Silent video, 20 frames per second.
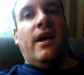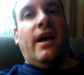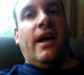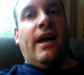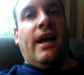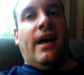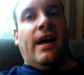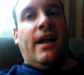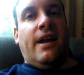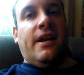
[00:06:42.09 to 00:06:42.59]

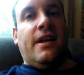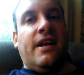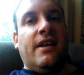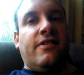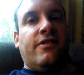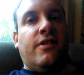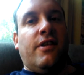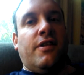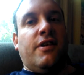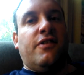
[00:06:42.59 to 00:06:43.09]
and
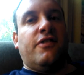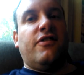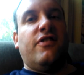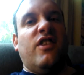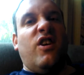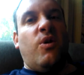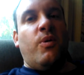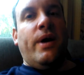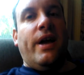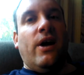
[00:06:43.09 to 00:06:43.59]
gets to the
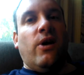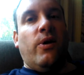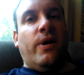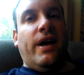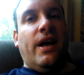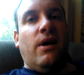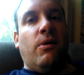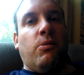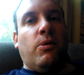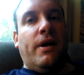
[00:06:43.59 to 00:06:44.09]
snowy
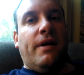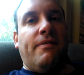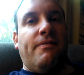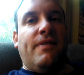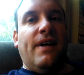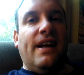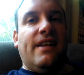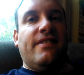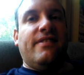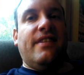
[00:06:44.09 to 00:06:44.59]
area where he
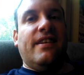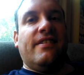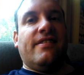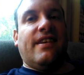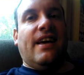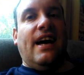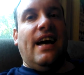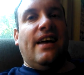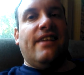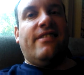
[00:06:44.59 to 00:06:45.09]
fights these
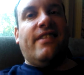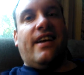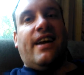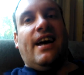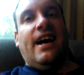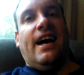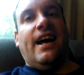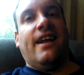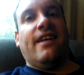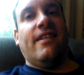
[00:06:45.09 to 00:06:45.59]
guys that
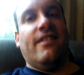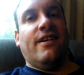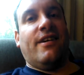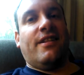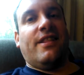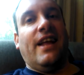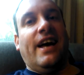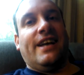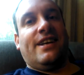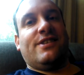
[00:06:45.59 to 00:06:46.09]
kind of
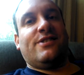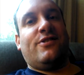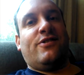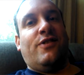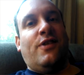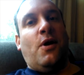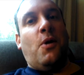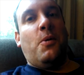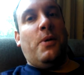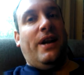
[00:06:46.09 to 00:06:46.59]
look like
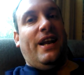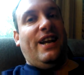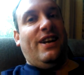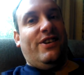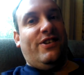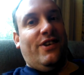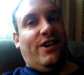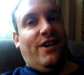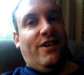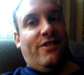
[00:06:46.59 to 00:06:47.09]
snow
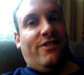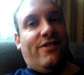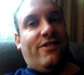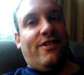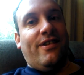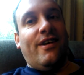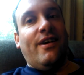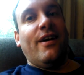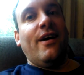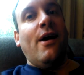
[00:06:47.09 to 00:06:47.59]
ninjas.